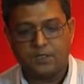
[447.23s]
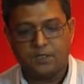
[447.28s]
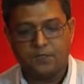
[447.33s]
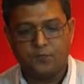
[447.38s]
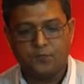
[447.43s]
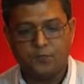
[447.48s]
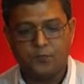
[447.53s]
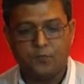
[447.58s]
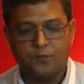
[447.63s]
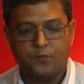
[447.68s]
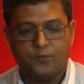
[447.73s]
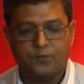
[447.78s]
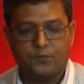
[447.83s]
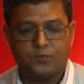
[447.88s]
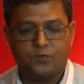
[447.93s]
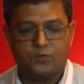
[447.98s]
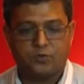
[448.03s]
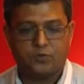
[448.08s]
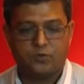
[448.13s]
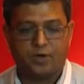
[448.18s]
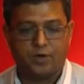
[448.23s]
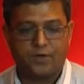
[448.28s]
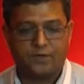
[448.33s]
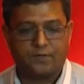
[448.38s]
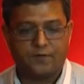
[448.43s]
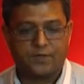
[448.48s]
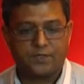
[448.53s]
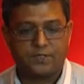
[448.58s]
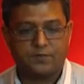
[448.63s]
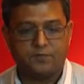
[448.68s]
improved
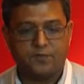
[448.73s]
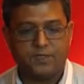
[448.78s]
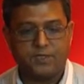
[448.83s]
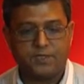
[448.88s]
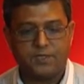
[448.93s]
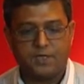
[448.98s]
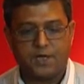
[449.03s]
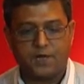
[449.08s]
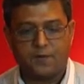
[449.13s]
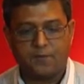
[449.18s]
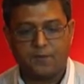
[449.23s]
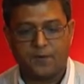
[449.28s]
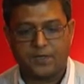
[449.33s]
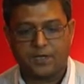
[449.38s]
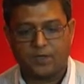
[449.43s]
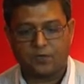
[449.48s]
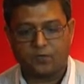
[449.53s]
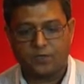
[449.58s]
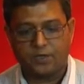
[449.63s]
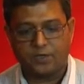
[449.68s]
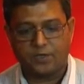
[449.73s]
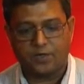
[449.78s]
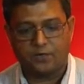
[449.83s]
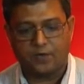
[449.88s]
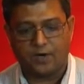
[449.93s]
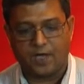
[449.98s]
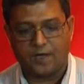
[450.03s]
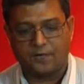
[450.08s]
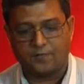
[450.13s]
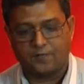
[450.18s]
joint flexibility, and better quality
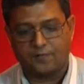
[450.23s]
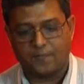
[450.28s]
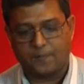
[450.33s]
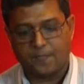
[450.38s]
of life.